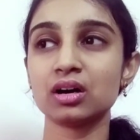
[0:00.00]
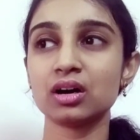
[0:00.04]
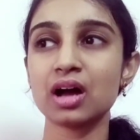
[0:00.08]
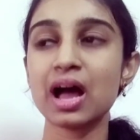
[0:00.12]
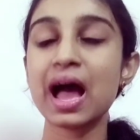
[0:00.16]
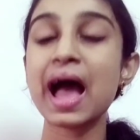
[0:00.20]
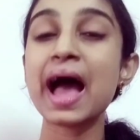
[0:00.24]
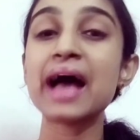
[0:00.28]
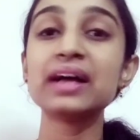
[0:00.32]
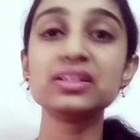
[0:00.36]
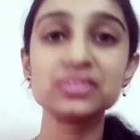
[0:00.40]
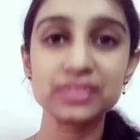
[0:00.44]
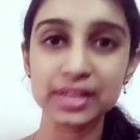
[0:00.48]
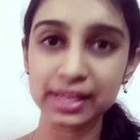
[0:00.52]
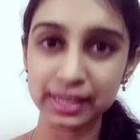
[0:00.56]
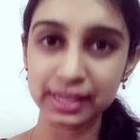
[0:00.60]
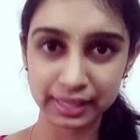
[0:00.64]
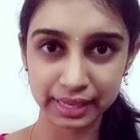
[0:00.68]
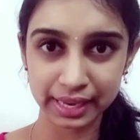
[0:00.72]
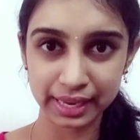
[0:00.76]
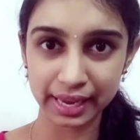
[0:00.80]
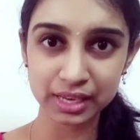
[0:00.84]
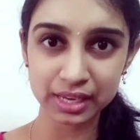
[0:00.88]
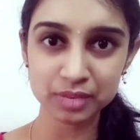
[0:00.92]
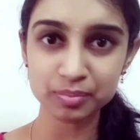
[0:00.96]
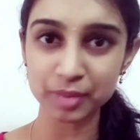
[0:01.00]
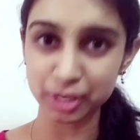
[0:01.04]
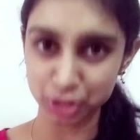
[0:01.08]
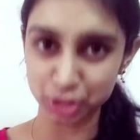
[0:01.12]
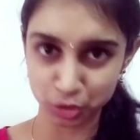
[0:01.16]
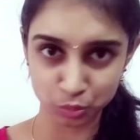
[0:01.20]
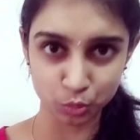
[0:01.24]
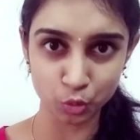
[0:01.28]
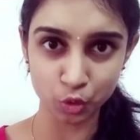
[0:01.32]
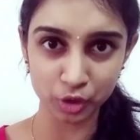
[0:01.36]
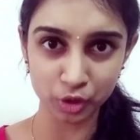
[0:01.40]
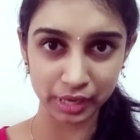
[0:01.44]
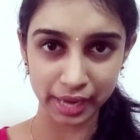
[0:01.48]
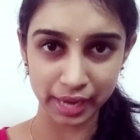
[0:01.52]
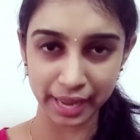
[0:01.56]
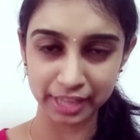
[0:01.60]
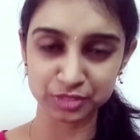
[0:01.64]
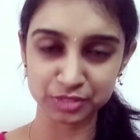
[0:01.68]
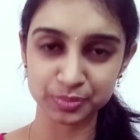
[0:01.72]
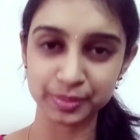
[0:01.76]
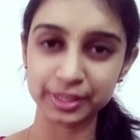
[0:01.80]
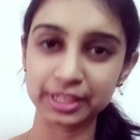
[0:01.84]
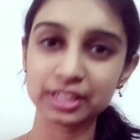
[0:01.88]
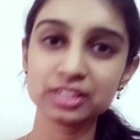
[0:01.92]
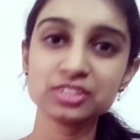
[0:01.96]
as I'll gain much more
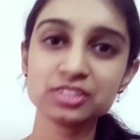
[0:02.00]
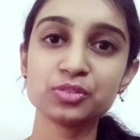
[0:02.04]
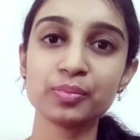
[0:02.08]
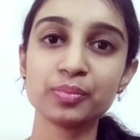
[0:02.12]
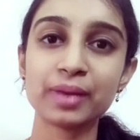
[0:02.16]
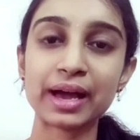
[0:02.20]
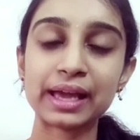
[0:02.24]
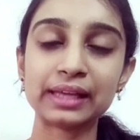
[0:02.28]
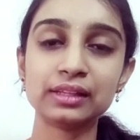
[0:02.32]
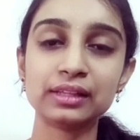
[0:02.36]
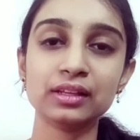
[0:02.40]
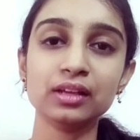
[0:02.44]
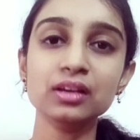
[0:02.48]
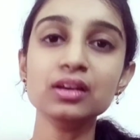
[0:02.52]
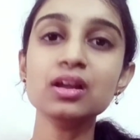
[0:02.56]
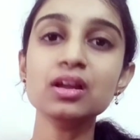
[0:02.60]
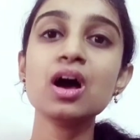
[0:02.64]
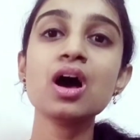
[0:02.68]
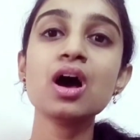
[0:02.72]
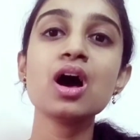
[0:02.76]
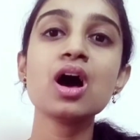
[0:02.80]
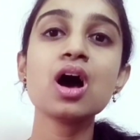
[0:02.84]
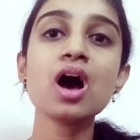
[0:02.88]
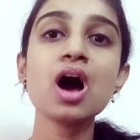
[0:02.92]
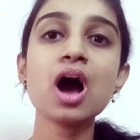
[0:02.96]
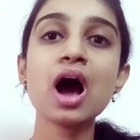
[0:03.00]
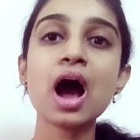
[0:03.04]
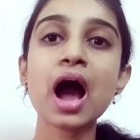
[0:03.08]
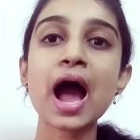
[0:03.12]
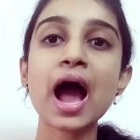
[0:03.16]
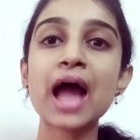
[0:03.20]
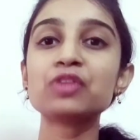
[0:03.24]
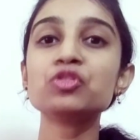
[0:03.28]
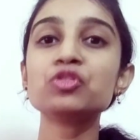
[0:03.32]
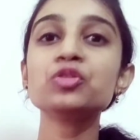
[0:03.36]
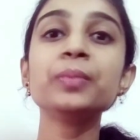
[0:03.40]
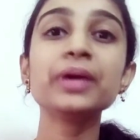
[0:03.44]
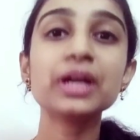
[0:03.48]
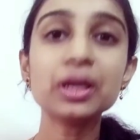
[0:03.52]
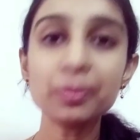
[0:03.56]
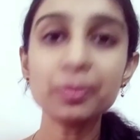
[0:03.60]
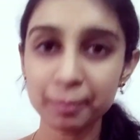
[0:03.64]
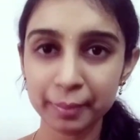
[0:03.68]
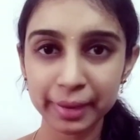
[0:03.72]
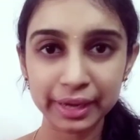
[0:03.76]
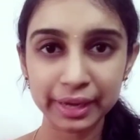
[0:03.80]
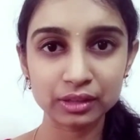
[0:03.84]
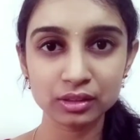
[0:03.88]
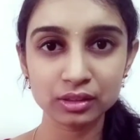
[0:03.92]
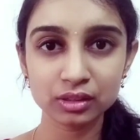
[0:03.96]
experience by then, I would become
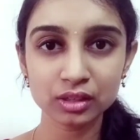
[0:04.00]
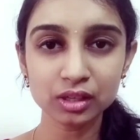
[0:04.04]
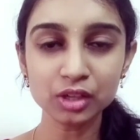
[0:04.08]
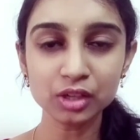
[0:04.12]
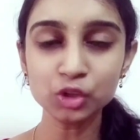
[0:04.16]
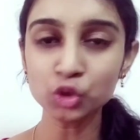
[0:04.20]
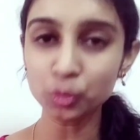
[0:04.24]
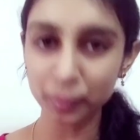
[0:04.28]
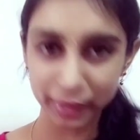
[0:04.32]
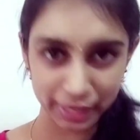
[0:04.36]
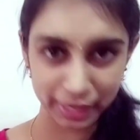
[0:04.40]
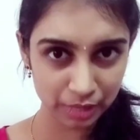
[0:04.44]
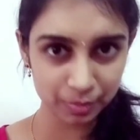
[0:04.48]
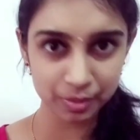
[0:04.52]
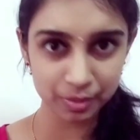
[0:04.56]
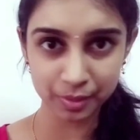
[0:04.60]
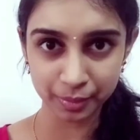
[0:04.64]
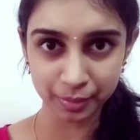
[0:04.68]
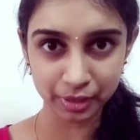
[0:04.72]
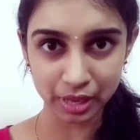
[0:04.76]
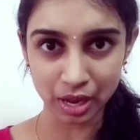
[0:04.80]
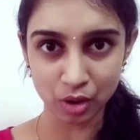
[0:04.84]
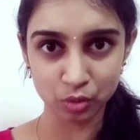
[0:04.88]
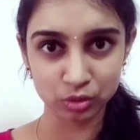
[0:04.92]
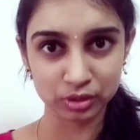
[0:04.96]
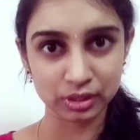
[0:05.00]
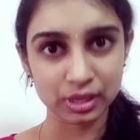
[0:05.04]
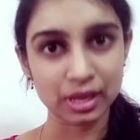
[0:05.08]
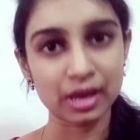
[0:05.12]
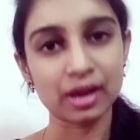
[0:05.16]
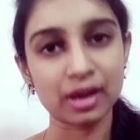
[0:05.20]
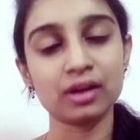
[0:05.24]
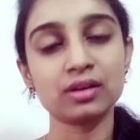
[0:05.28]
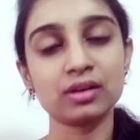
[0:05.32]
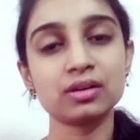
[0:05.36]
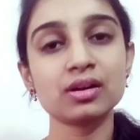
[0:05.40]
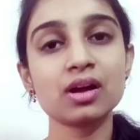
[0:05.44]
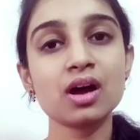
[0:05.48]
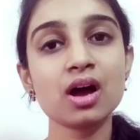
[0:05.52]
mentor to many people out there.